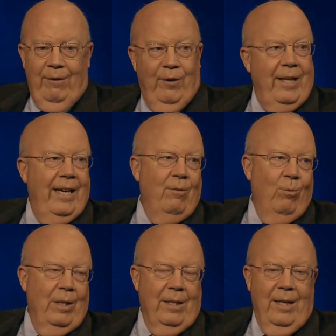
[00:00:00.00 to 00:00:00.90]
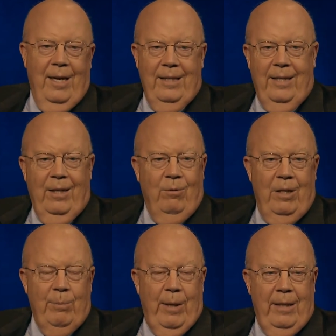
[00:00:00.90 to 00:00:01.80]
forget what the contact
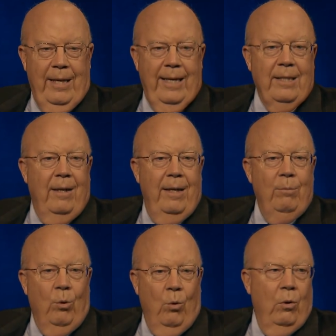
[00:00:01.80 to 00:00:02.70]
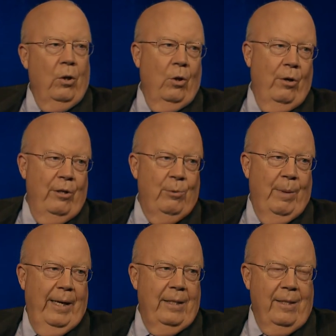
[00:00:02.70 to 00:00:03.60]
was, but at that time, all the large
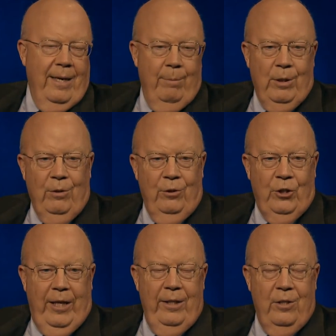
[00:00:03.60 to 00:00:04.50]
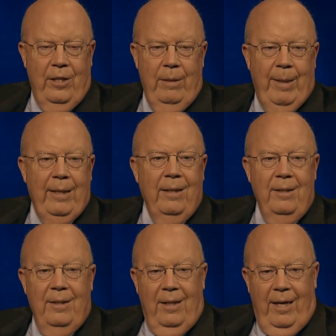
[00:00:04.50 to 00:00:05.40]
banks—Chemical, Chase,
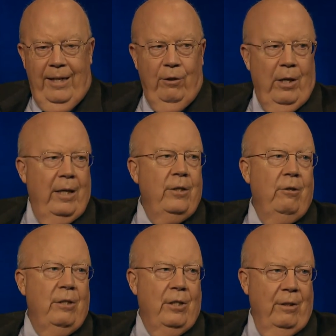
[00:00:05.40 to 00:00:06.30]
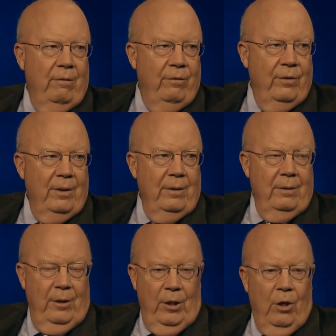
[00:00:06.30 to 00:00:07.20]
Citibank—hired hundreds of
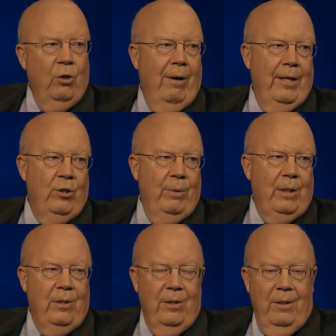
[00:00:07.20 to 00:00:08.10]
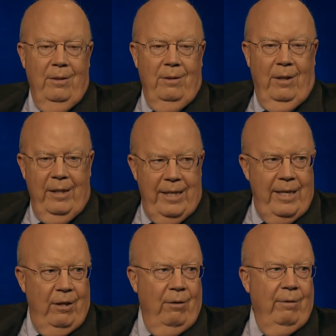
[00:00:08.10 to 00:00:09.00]
young graduates a
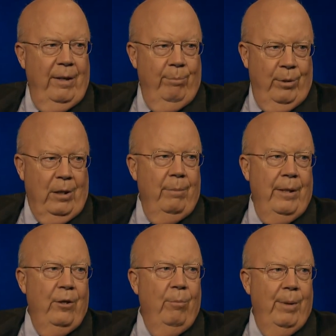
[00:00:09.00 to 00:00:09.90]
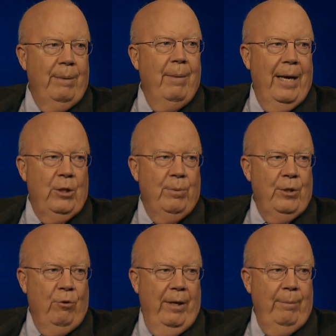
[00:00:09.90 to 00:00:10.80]
year and put them in their big management
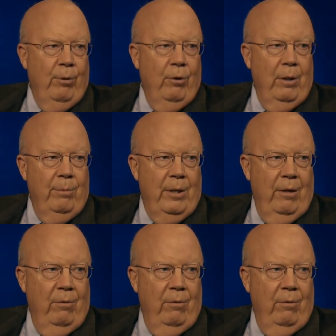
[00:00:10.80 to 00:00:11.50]
training programs. They were.